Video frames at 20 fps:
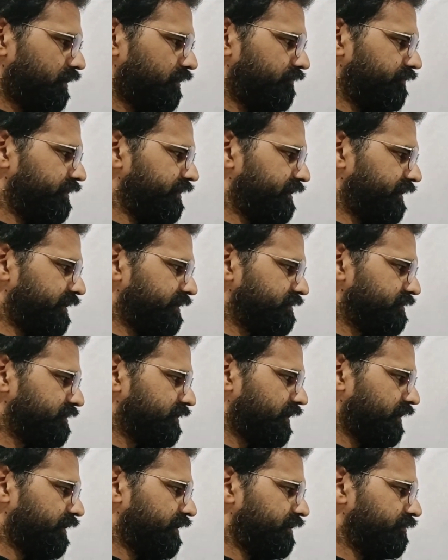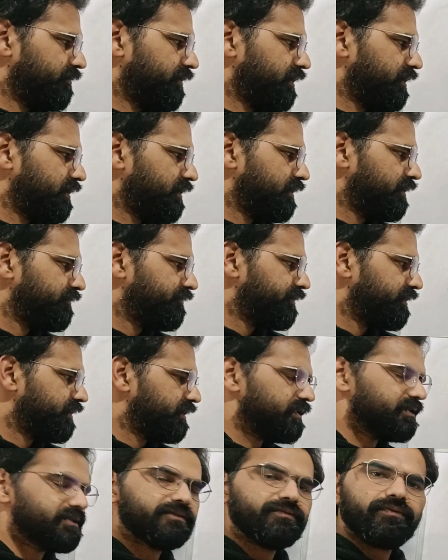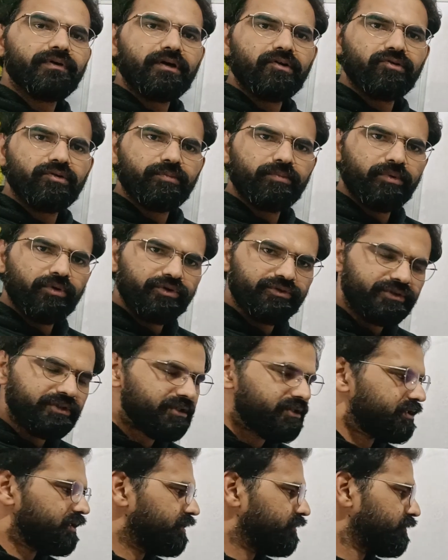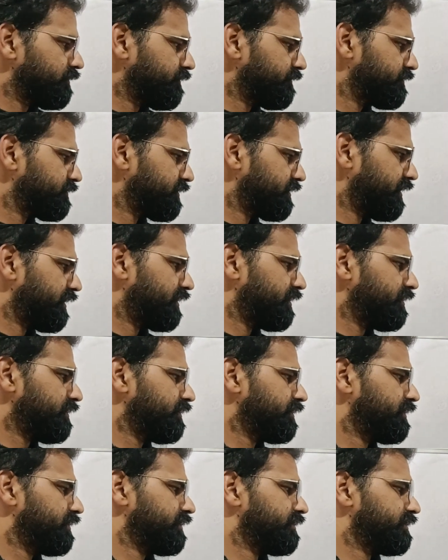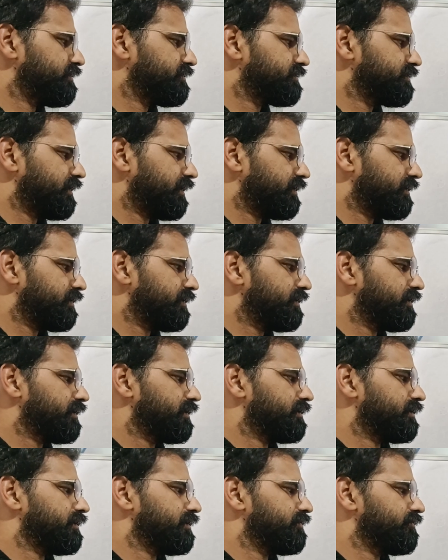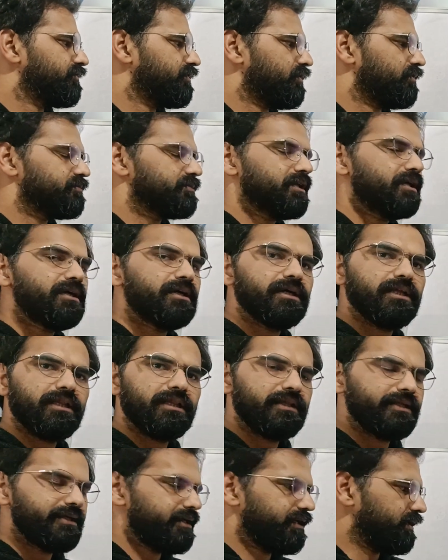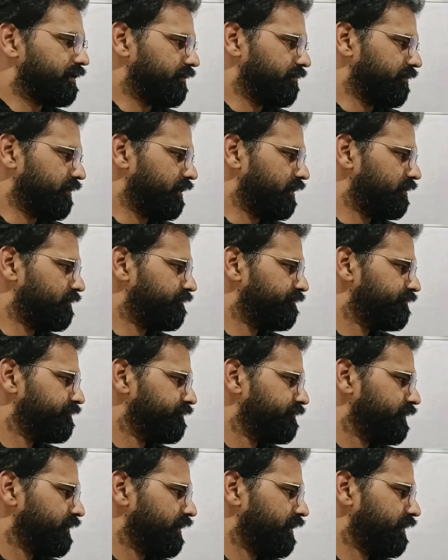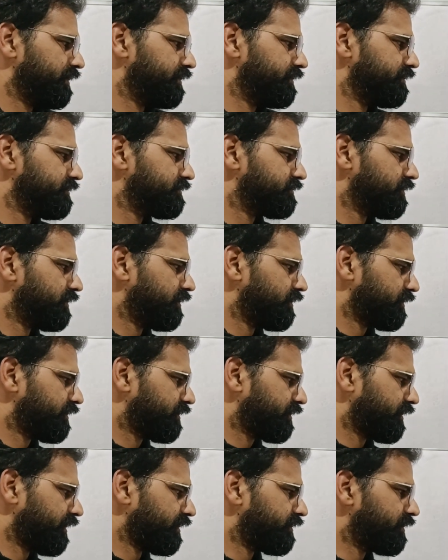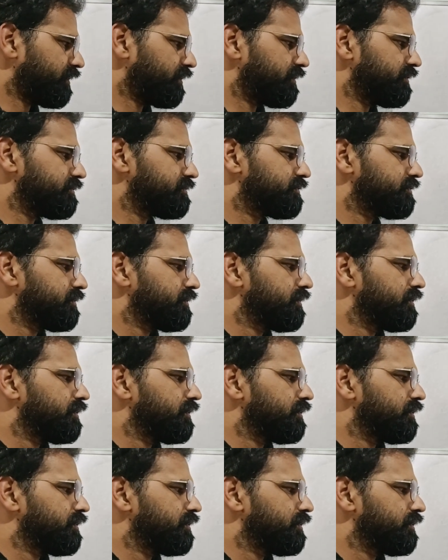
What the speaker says: we test the animal. If it is found positive, then it is segregated from the healthy animal. Cattle is